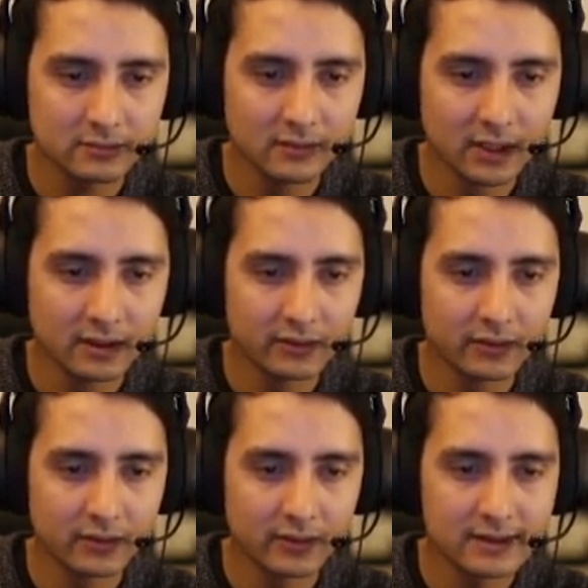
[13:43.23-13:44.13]
So,
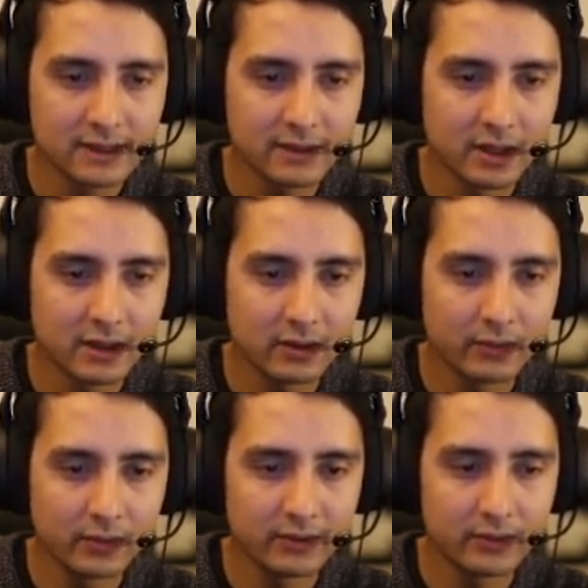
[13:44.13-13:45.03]
and same here, we
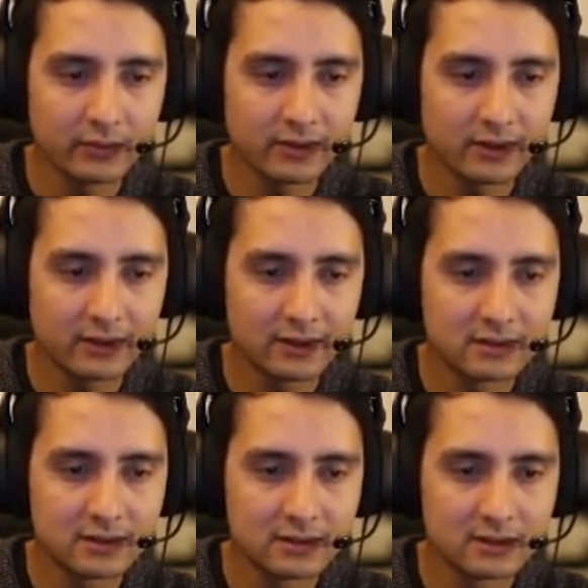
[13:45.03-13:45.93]
don't feel that
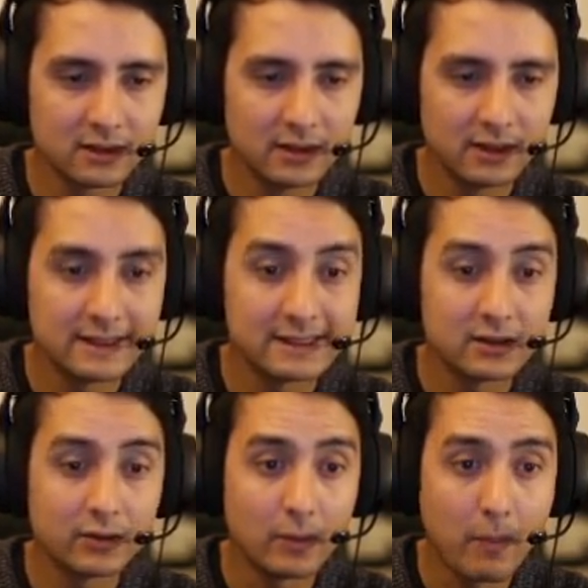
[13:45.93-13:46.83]
is gonna
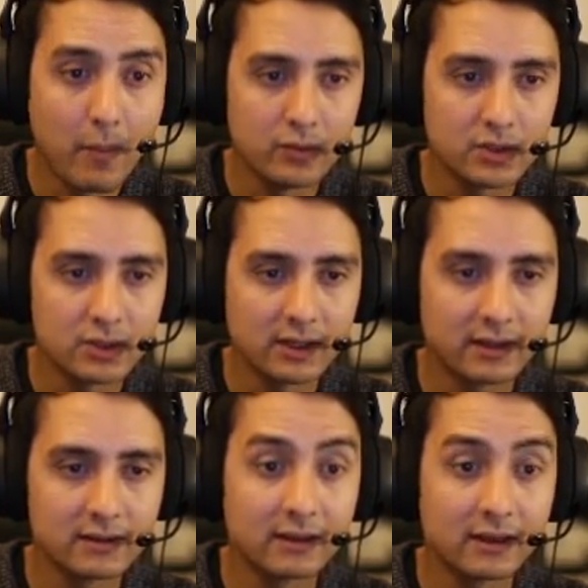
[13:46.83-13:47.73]
push,
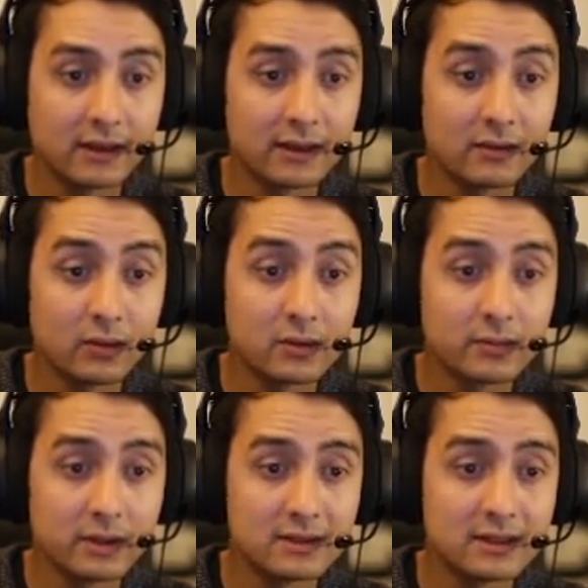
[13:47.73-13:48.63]
and also
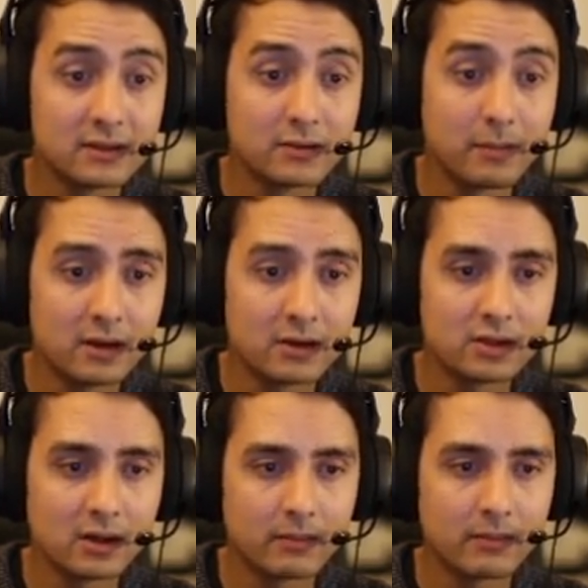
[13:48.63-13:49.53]
because it's a big
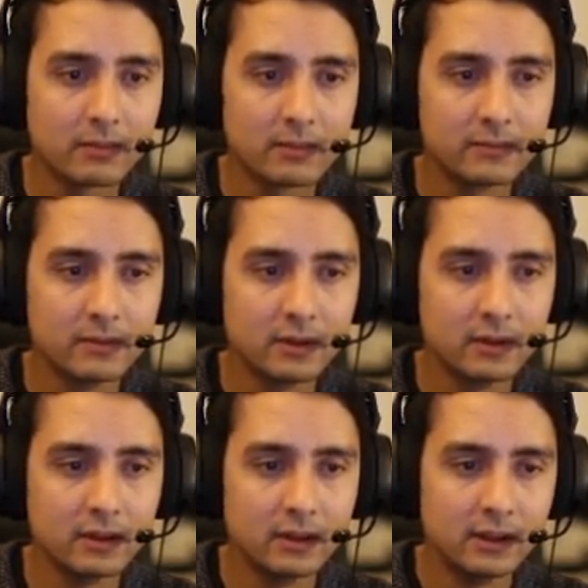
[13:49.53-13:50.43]
jump.
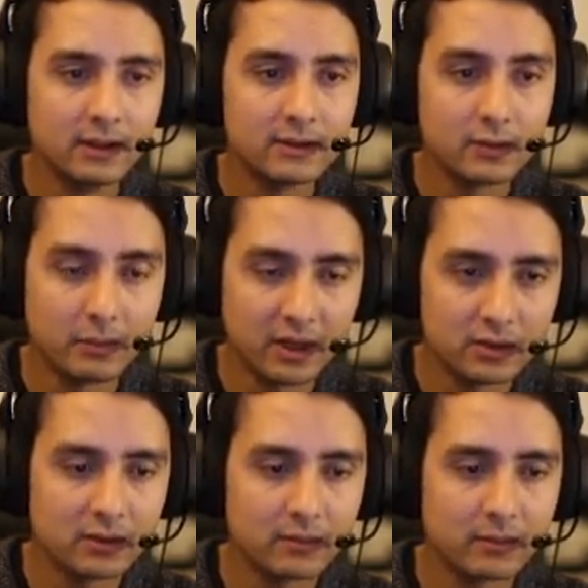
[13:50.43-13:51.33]
It's a big
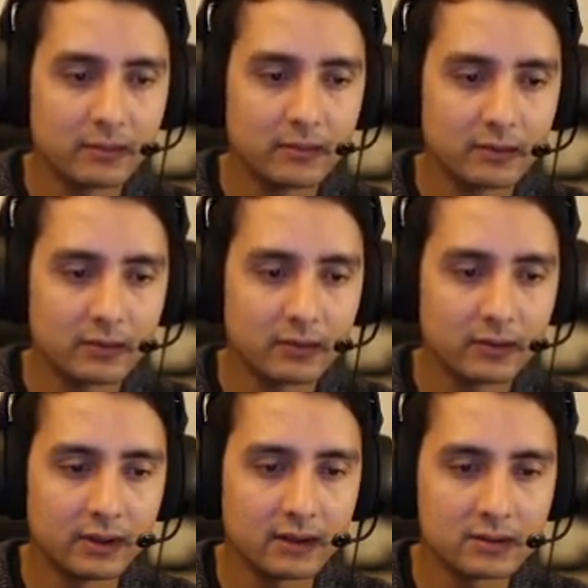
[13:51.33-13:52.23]
jump, so he
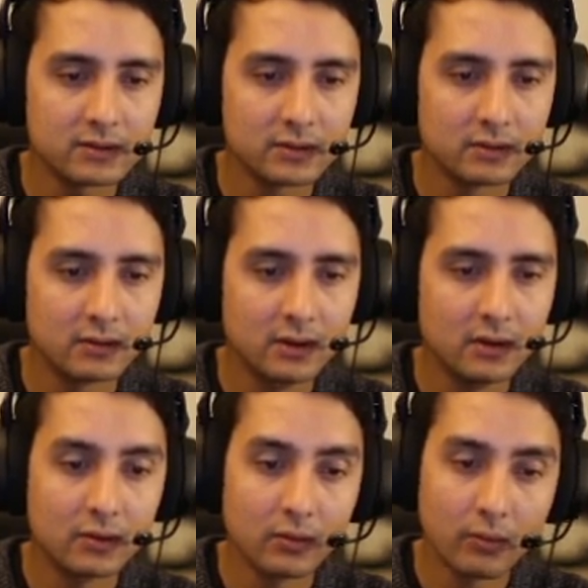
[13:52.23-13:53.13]
has to
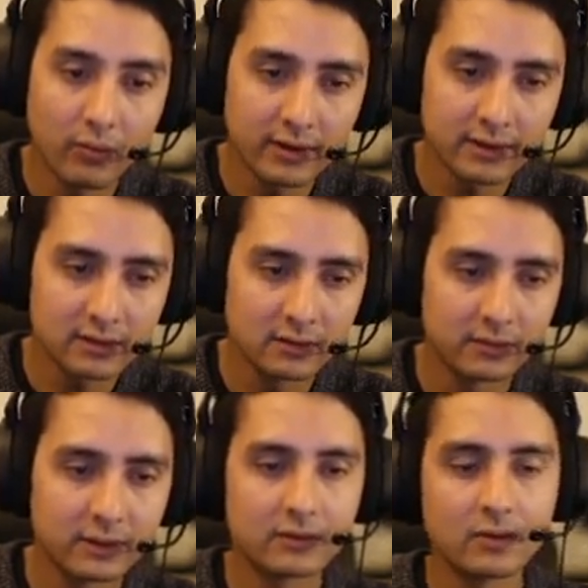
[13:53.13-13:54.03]
compress a little bit.
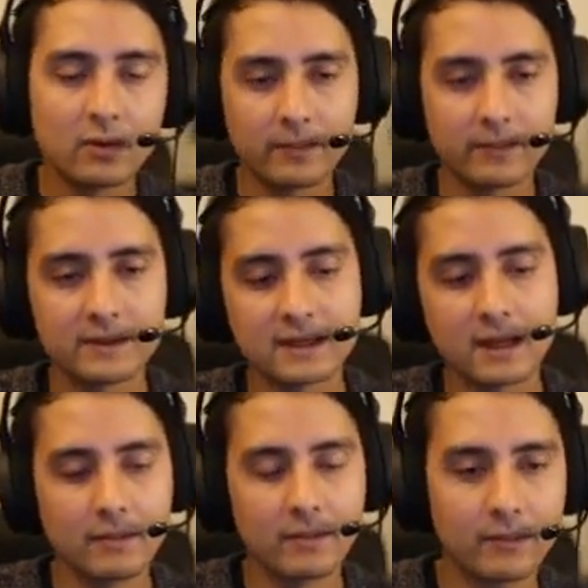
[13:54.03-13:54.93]
So
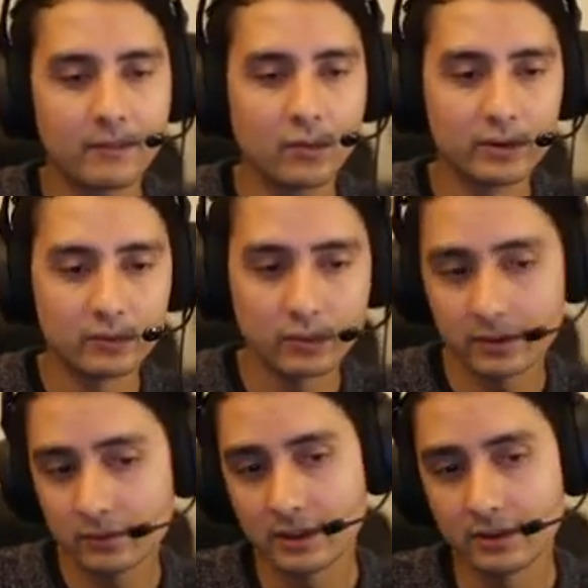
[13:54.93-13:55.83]
same. What would
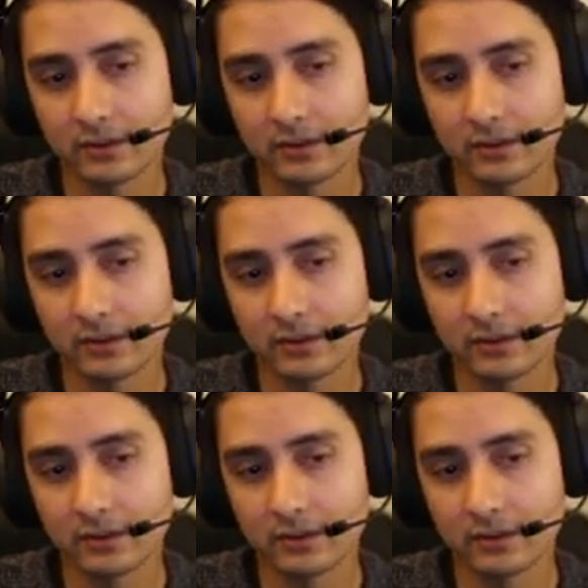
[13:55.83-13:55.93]
I do?